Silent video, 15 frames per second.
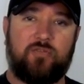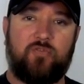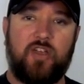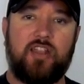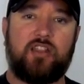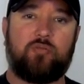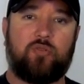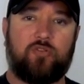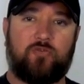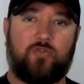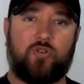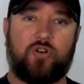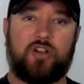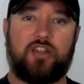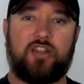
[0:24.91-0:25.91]
available
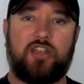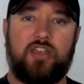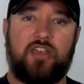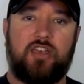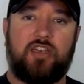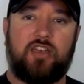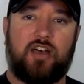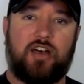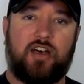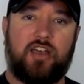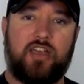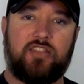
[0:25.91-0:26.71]
for it uh,